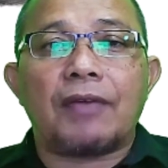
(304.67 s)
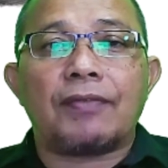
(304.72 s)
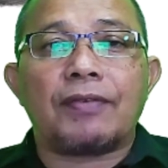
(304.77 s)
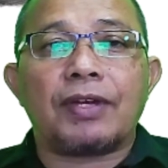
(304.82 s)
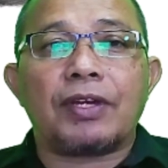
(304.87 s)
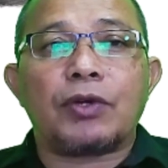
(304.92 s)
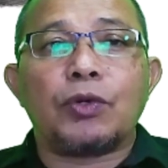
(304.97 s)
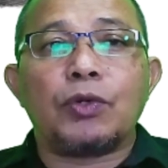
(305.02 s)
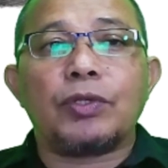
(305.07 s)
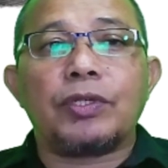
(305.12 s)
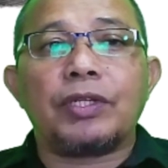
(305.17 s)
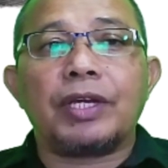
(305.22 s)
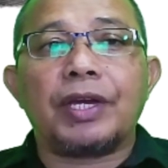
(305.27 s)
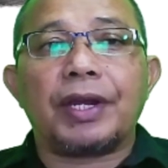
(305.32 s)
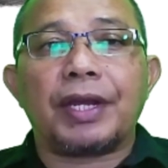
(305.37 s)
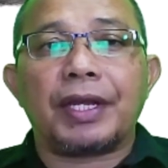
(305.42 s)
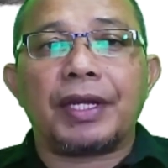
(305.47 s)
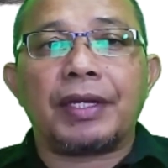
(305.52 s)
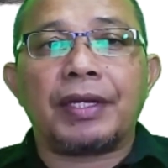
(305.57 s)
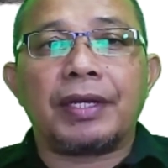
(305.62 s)
have a good
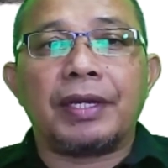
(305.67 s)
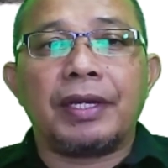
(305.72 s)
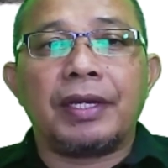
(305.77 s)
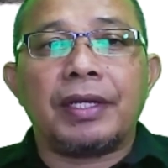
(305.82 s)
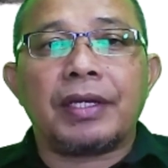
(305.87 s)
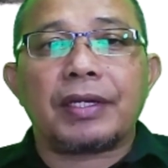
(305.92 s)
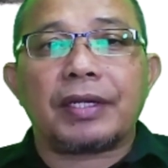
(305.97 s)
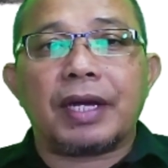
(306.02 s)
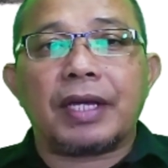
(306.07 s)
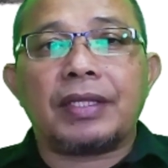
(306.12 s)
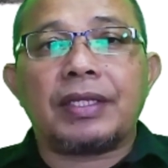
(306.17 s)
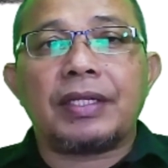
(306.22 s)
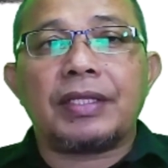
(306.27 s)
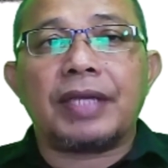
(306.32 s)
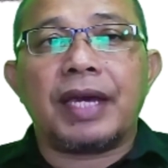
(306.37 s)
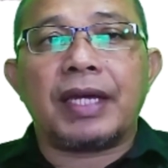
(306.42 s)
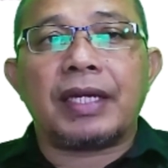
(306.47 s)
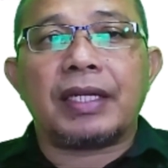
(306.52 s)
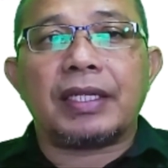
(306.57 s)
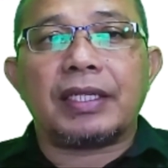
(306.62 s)
grade rather
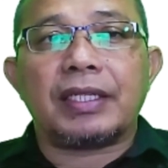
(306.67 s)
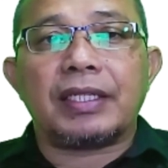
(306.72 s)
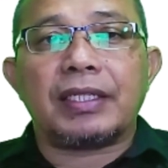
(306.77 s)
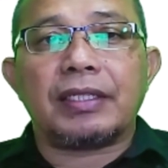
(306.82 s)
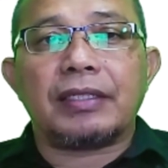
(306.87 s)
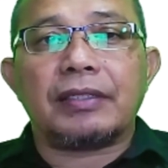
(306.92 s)
than